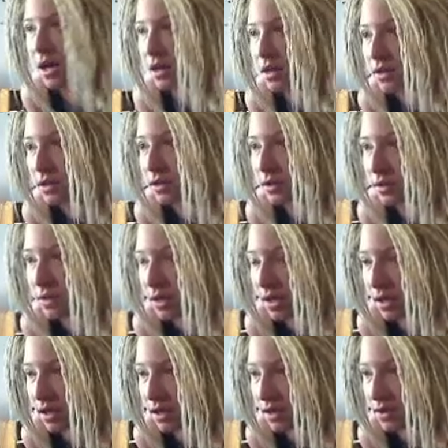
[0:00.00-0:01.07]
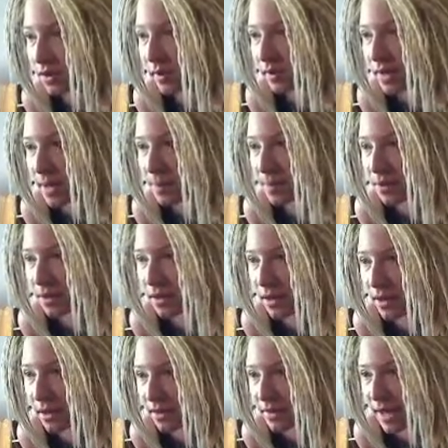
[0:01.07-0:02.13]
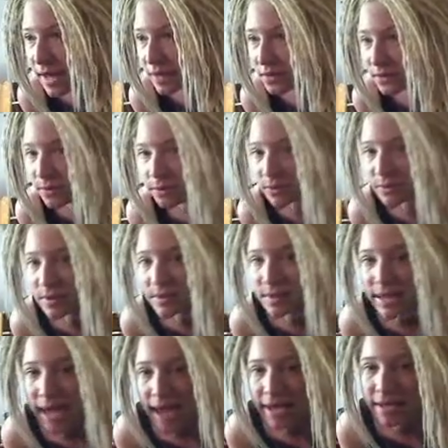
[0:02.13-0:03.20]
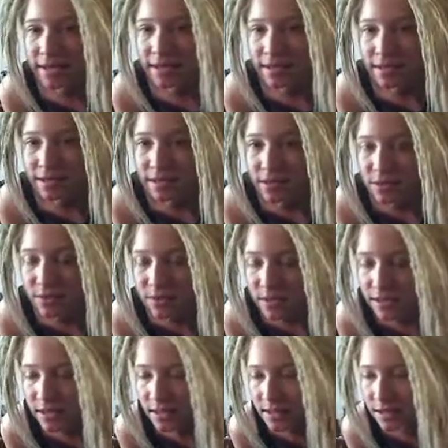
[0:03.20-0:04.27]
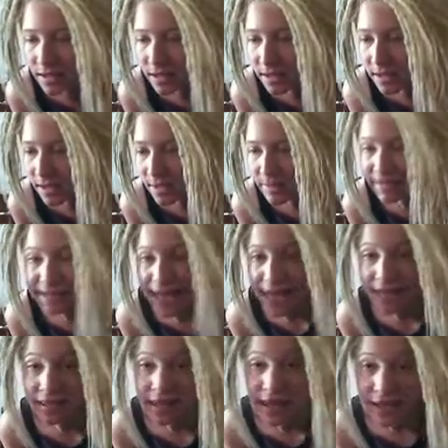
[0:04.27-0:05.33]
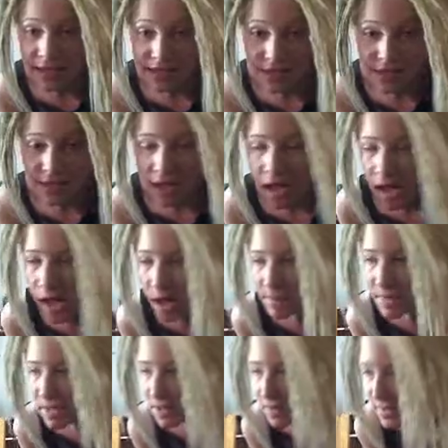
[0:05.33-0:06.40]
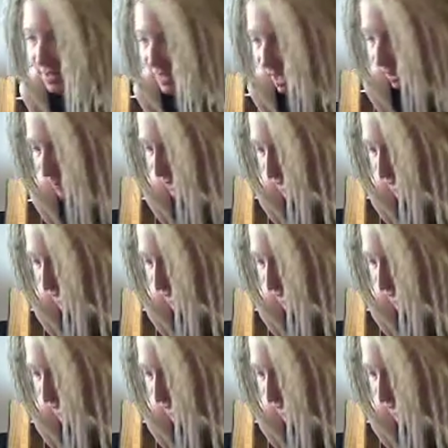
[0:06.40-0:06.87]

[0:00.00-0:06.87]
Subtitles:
you know, growing up in the household with a mechanic, you know, my dad actually, he used to tell